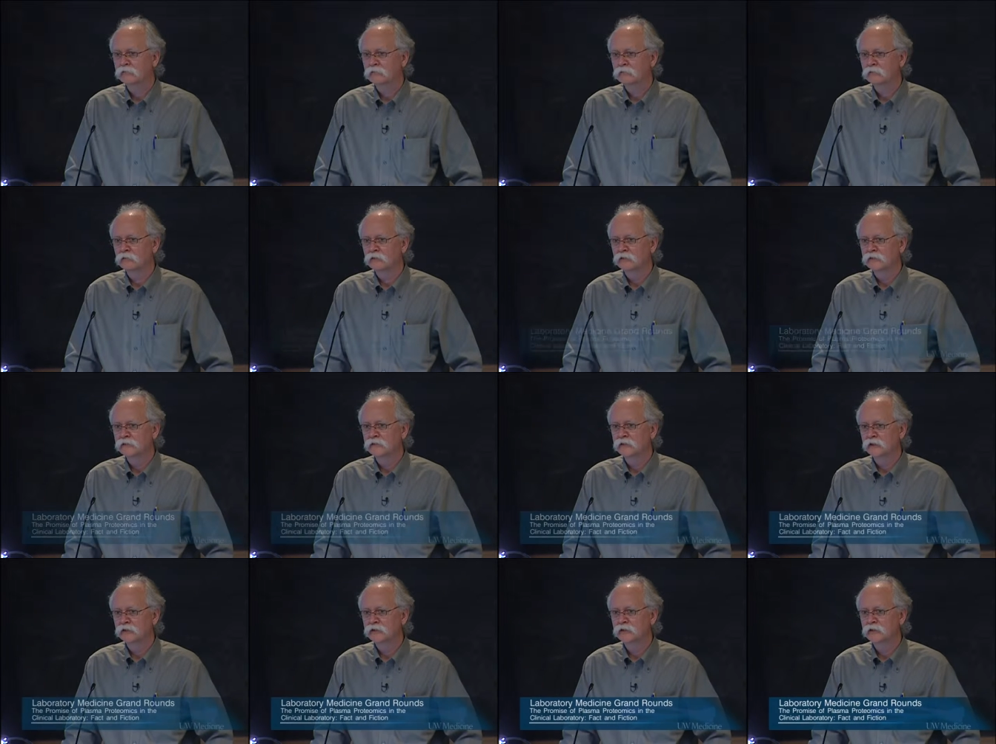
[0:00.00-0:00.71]
or
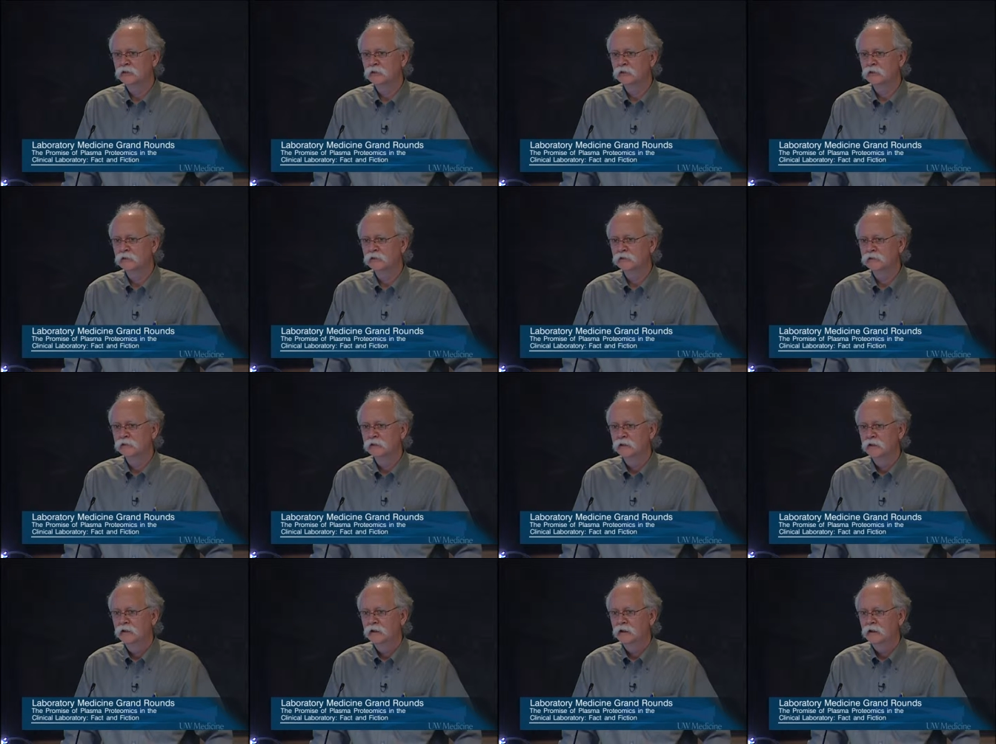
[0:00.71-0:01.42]
six years,
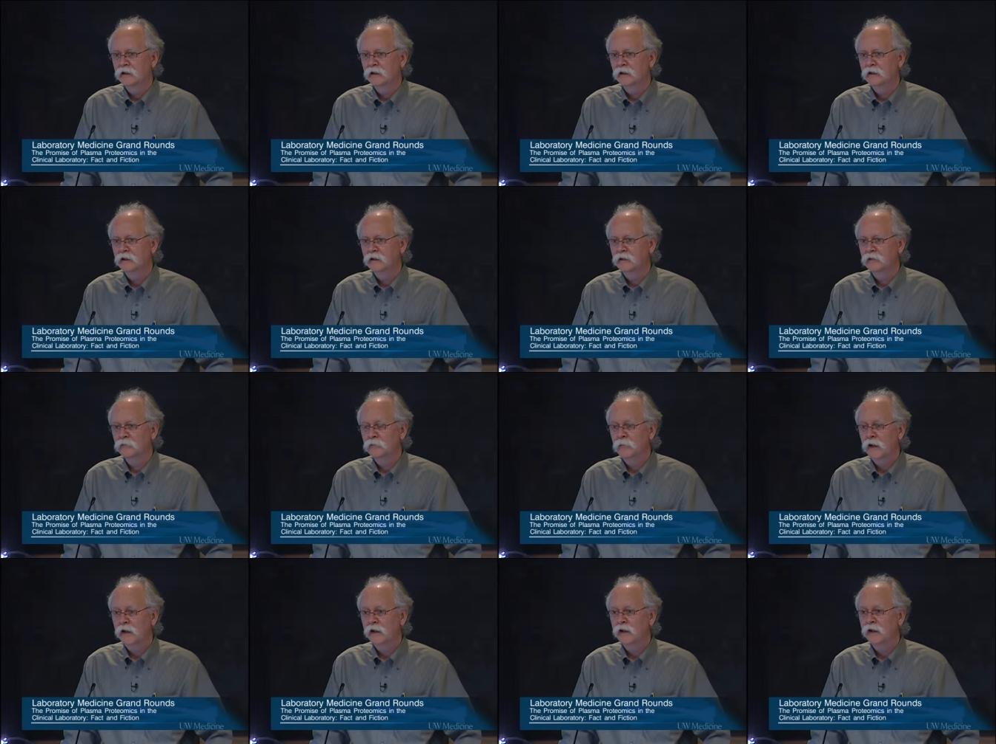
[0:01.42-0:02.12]
uh,
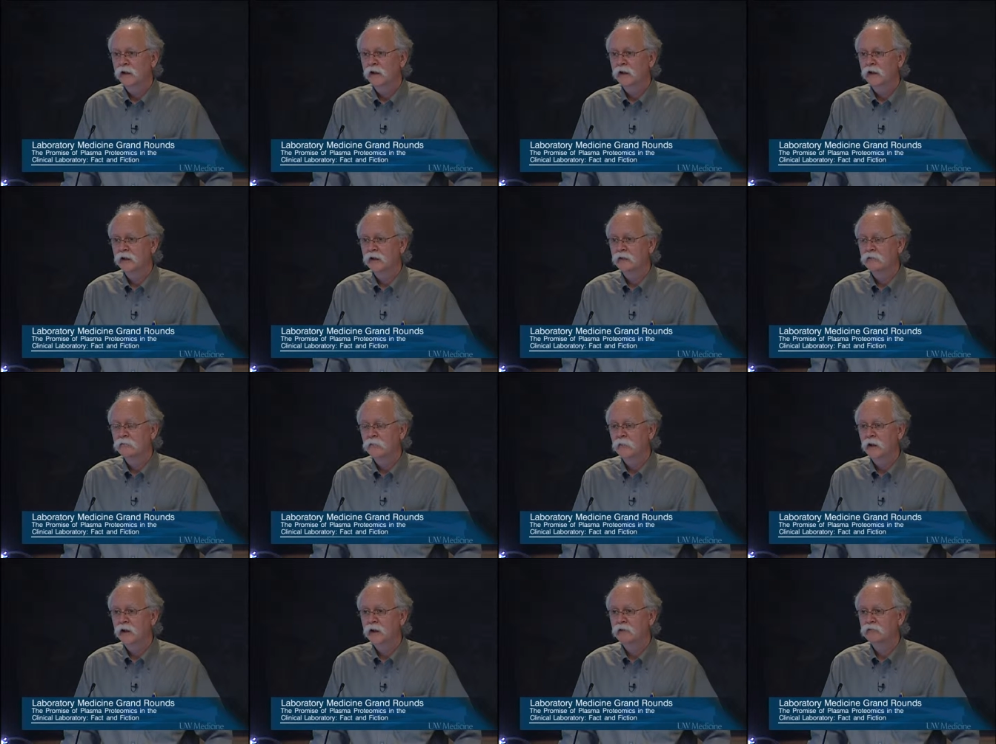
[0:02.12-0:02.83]
mainly to get
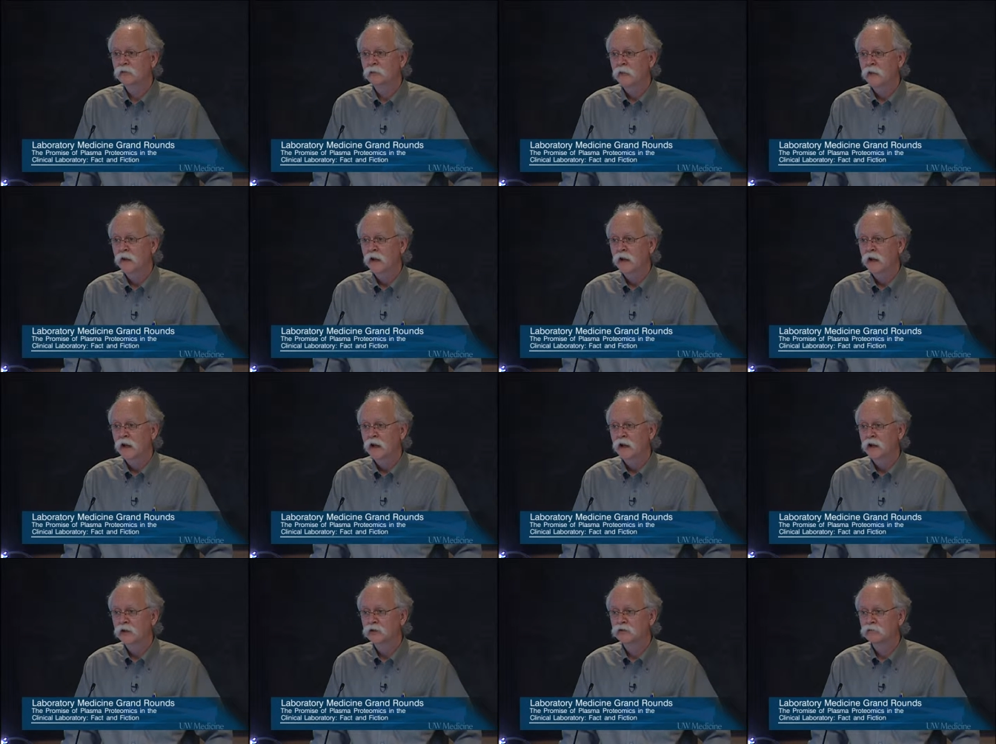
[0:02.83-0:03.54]
money from the
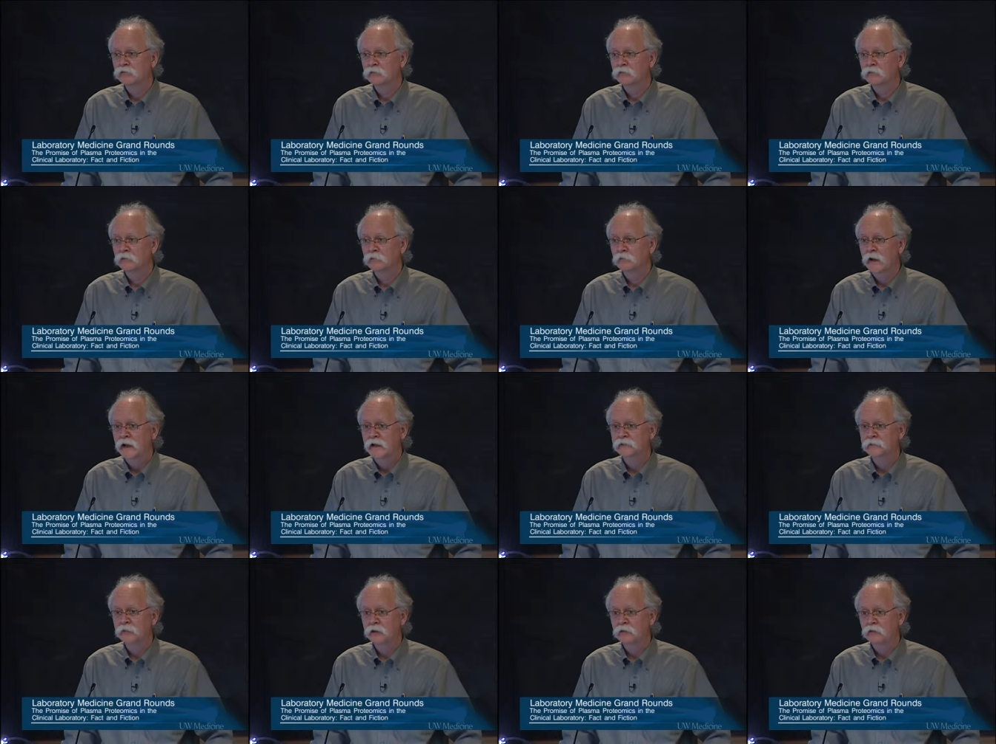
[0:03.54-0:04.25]
NIH for
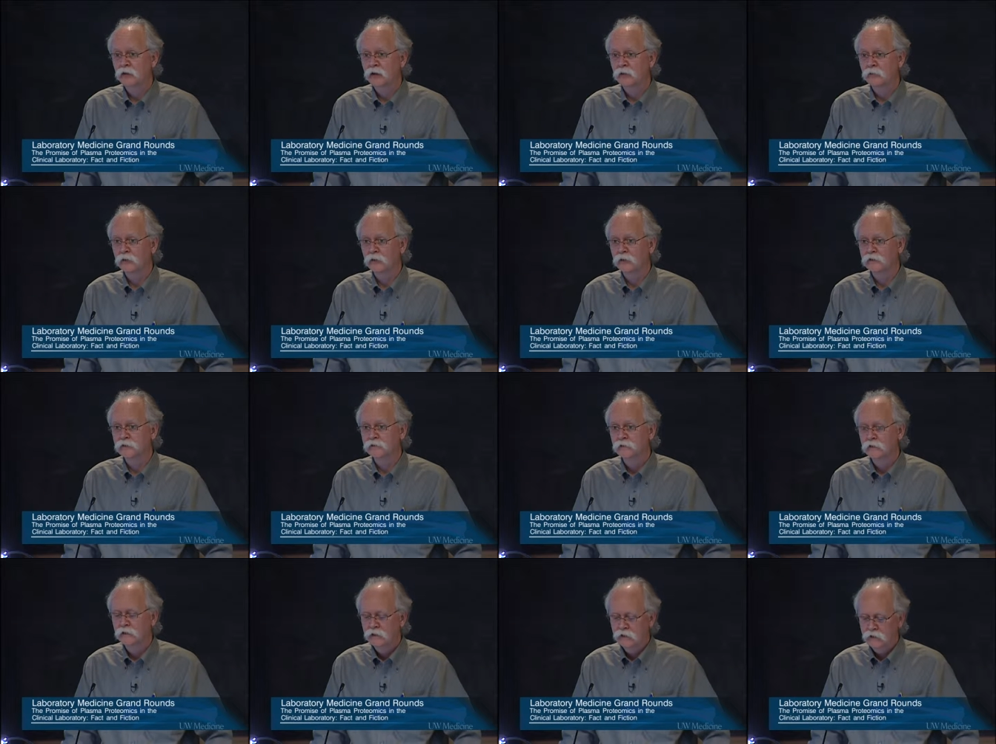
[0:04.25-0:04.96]
mass
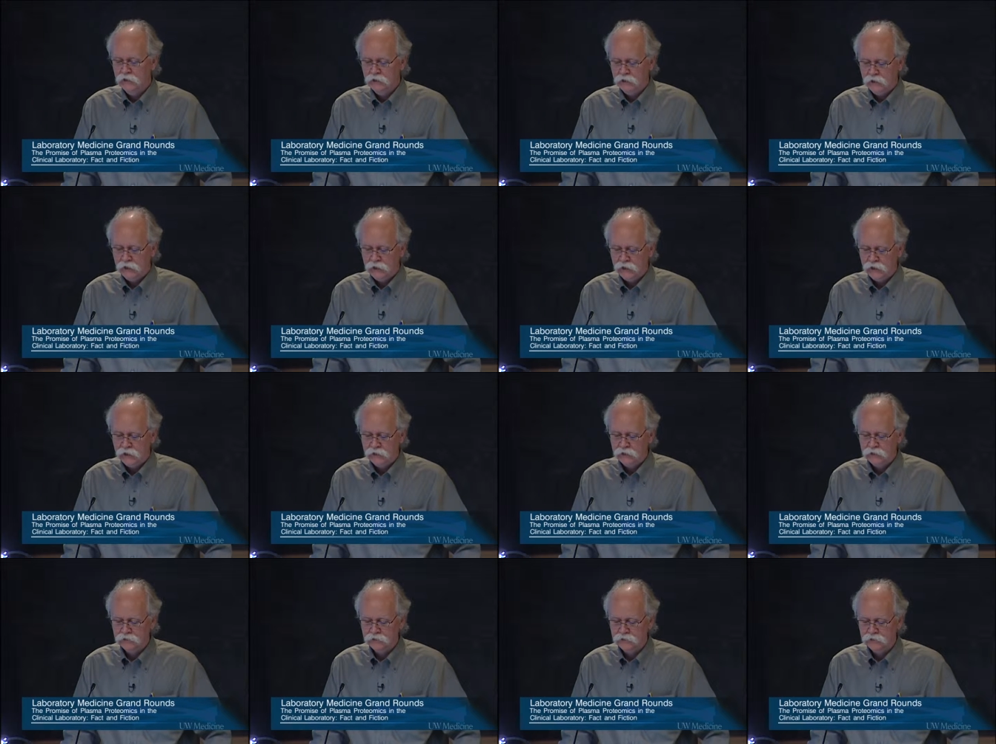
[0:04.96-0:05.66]
spectrometers.
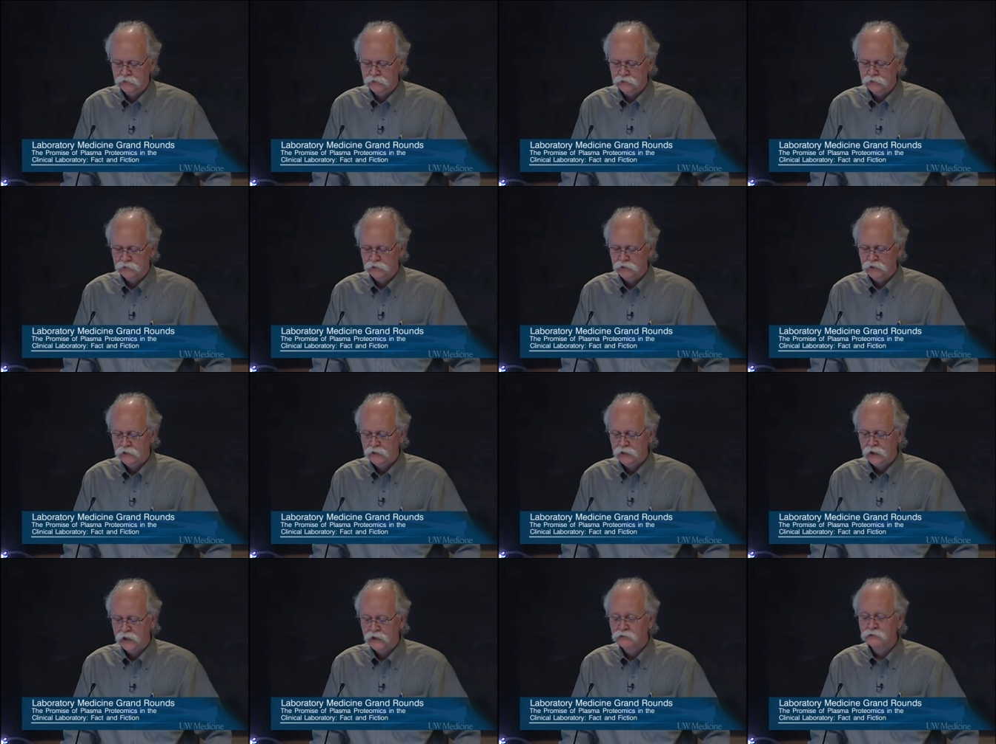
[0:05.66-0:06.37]
And
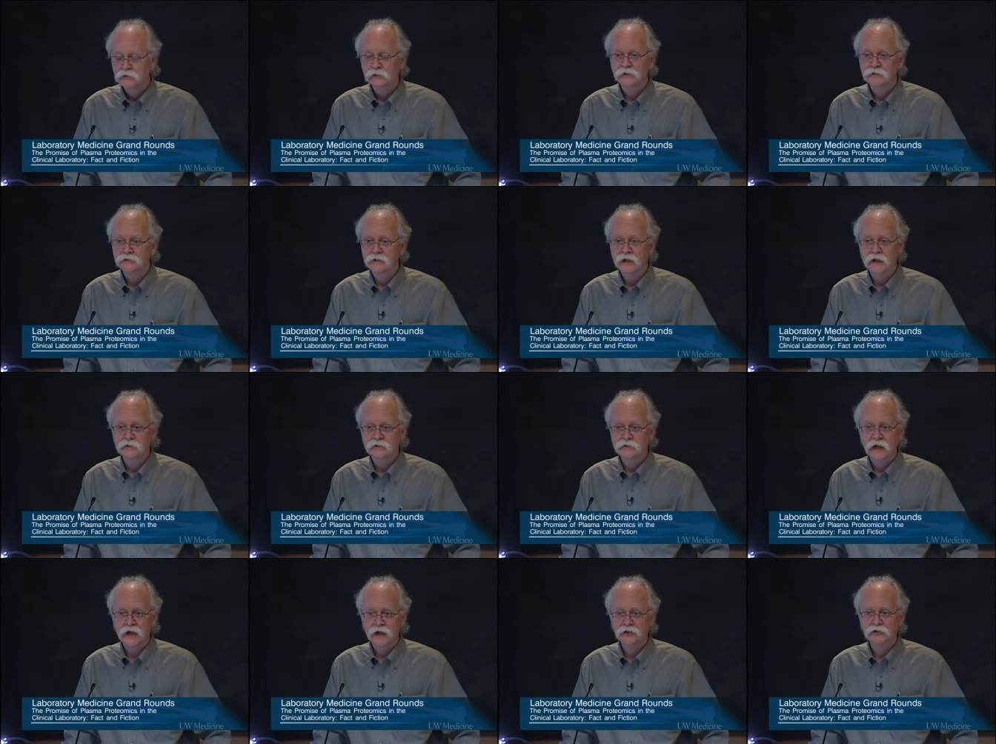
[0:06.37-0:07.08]
the answer is
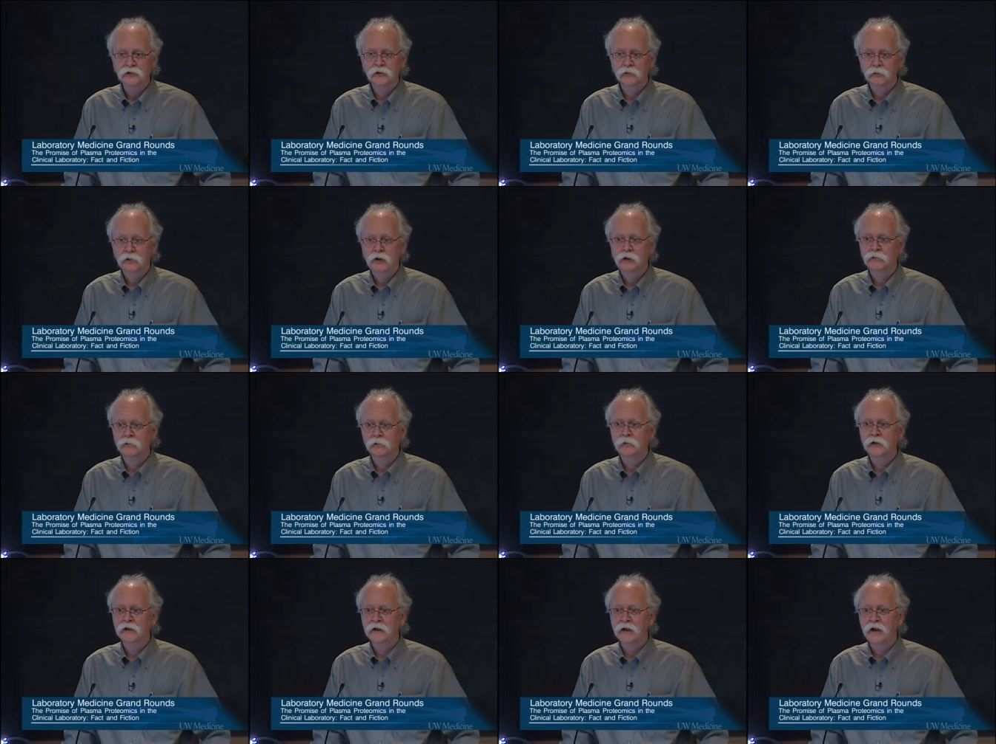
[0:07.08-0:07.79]
that's actually
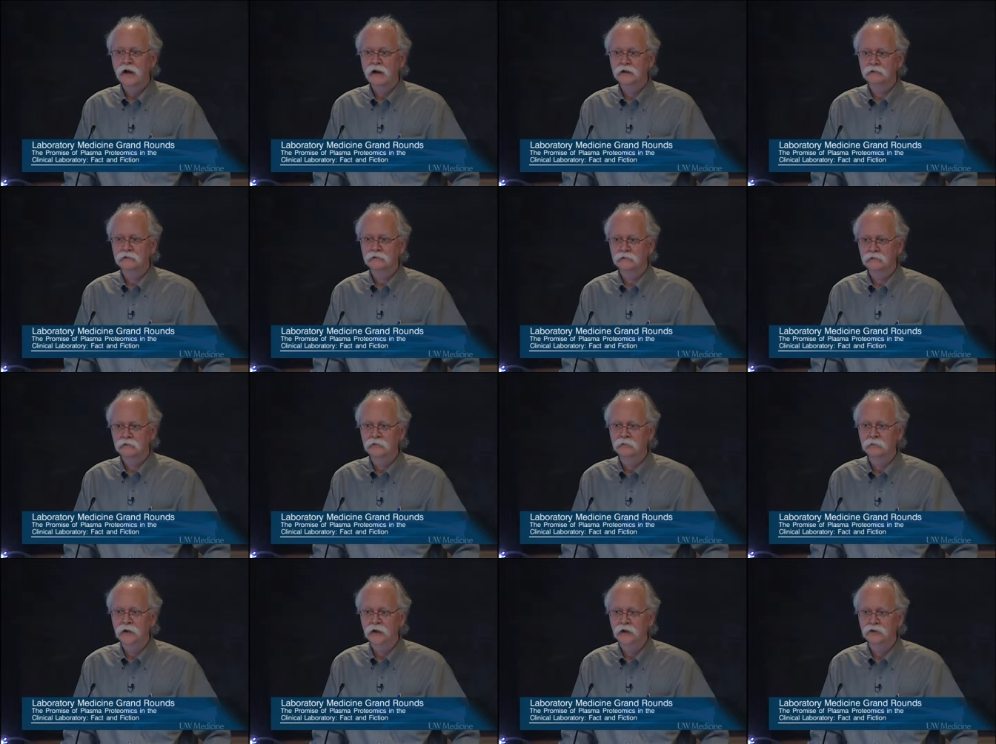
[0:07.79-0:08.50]
probably not
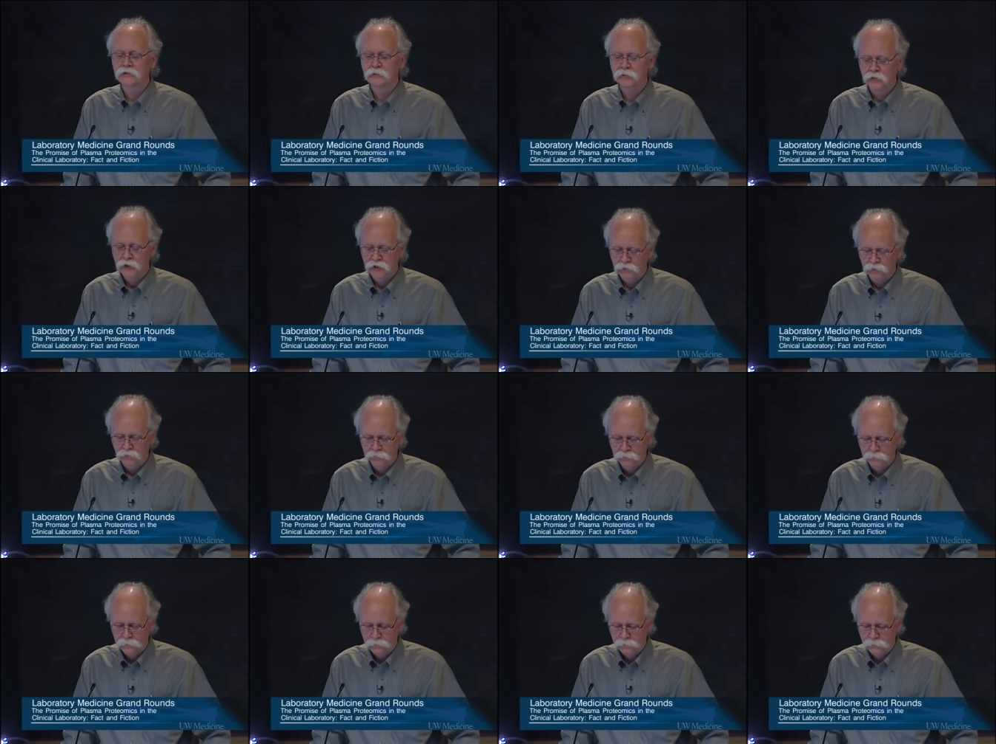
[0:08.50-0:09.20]
the major problem.